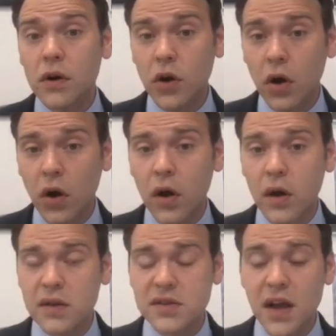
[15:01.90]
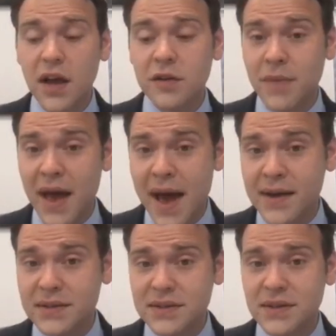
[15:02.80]
calls
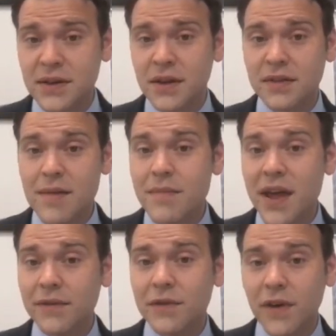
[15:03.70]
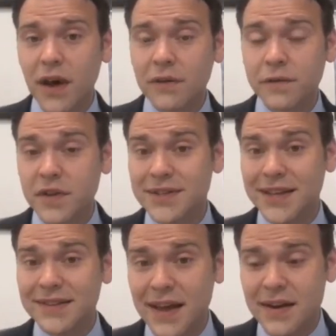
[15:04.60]
unmasked that may have involved Flynn's
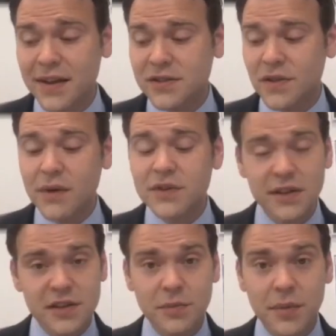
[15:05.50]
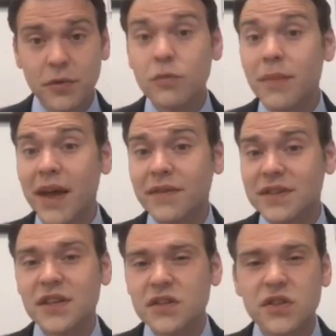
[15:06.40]
identity. So that was a list of people who may have,
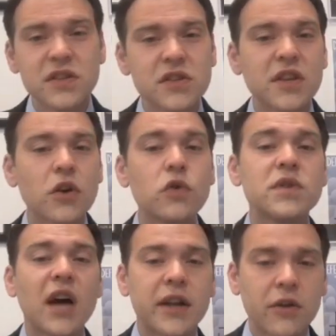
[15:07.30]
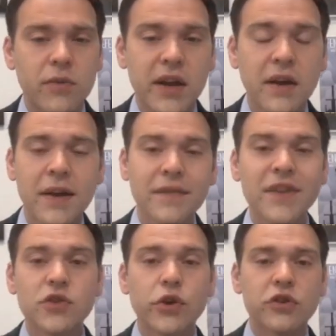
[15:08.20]
this is the whodunit, right?
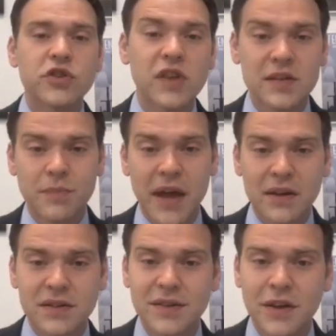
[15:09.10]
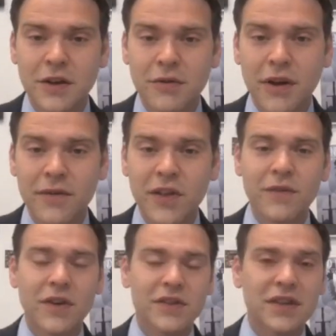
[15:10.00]
These are your suspects, right? If you think
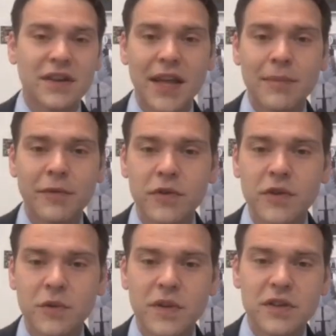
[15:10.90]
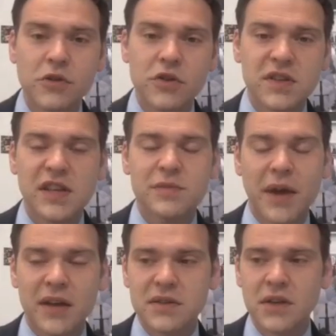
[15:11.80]
of it as like a game of Clue, these are your
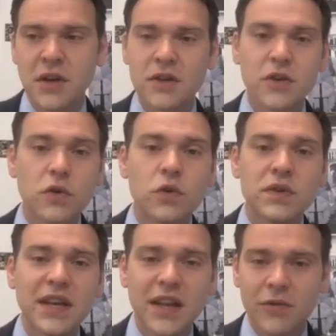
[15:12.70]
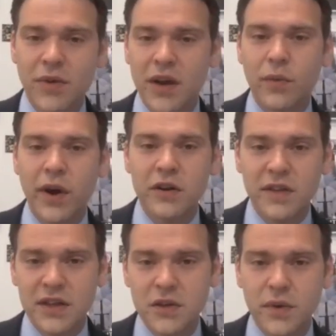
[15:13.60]
suspects. So who did it, right? Where did
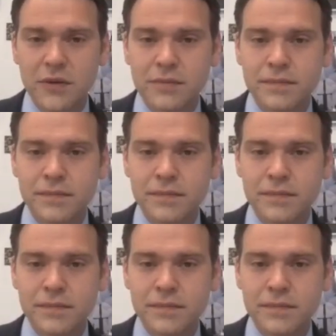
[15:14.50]
they do it?